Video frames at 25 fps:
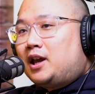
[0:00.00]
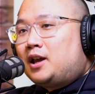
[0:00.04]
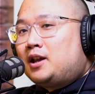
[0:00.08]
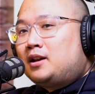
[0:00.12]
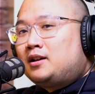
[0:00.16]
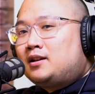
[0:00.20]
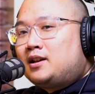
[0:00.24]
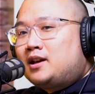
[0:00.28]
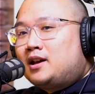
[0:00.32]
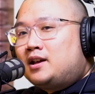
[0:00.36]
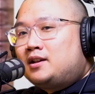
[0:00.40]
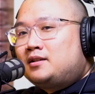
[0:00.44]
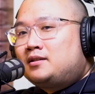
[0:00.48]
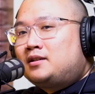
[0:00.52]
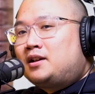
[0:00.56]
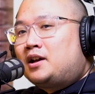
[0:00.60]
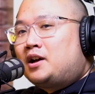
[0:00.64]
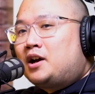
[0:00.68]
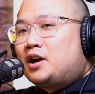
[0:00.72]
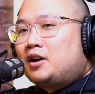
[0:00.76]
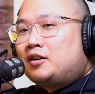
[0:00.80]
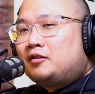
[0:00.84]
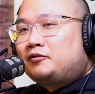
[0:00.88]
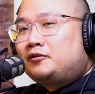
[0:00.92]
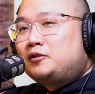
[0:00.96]
And then
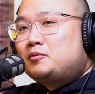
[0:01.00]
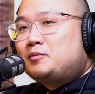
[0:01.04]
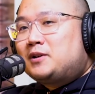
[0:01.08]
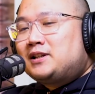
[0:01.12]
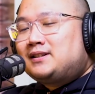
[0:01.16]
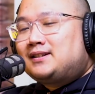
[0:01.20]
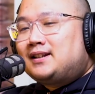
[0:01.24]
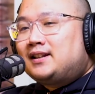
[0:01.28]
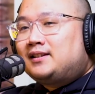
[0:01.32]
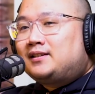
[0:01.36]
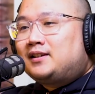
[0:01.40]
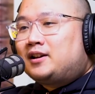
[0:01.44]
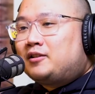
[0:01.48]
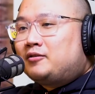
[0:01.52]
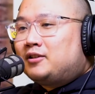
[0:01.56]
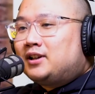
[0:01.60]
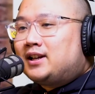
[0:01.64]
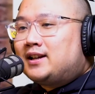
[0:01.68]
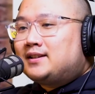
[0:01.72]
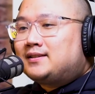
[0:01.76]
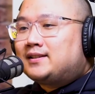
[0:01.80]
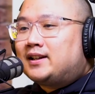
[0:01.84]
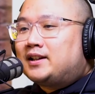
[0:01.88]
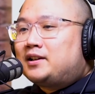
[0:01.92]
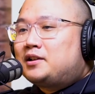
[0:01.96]
a few months later, I
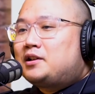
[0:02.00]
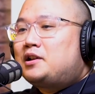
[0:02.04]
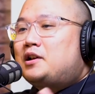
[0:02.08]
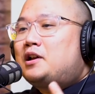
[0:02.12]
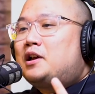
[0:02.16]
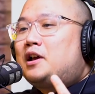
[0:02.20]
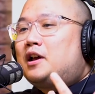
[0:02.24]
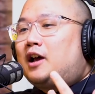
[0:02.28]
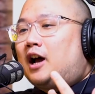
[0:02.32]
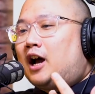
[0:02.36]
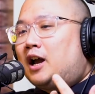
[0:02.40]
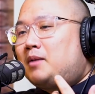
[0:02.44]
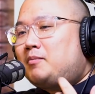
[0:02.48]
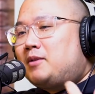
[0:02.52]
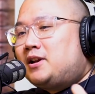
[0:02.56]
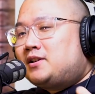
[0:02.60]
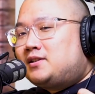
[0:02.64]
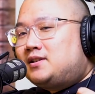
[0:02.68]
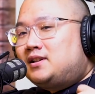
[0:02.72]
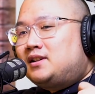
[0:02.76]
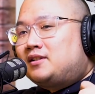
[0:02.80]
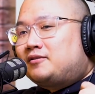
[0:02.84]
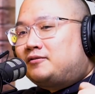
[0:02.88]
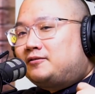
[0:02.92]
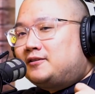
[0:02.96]
realized that I'm
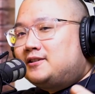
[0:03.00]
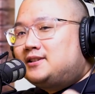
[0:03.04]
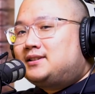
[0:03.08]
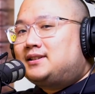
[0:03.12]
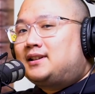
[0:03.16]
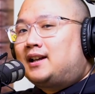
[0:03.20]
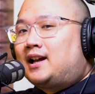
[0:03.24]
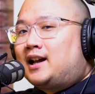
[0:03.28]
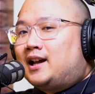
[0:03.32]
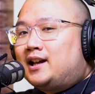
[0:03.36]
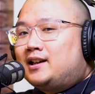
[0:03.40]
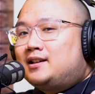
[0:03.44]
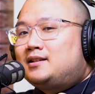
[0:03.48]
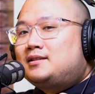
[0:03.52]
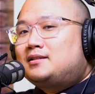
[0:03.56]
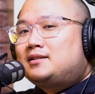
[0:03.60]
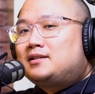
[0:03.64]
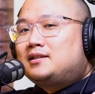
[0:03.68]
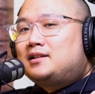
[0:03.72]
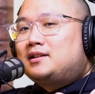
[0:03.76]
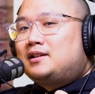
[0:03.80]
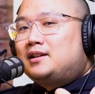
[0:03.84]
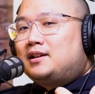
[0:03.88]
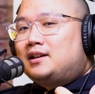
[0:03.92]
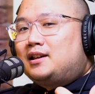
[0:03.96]
actually the first guy
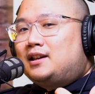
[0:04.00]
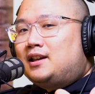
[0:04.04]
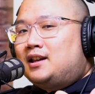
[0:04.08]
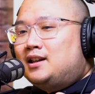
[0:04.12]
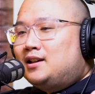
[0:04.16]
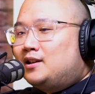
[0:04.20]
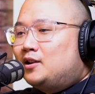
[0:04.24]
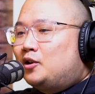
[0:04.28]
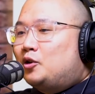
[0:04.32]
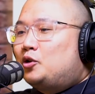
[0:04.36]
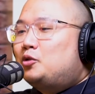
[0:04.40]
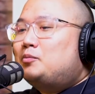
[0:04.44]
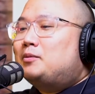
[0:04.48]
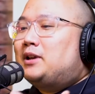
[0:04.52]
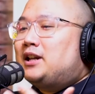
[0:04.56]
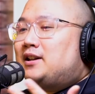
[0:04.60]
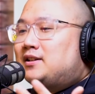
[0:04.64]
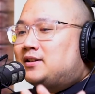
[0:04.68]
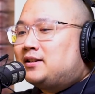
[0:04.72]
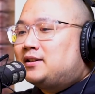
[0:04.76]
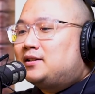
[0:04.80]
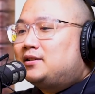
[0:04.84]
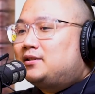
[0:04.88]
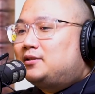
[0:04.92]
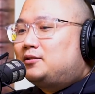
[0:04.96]
in the whole
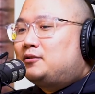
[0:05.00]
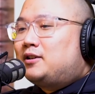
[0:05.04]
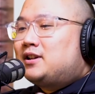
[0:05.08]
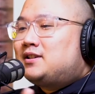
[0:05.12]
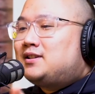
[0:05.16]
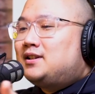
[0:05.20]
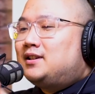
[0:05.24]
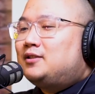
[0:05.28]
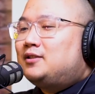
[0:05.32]
Malaysia to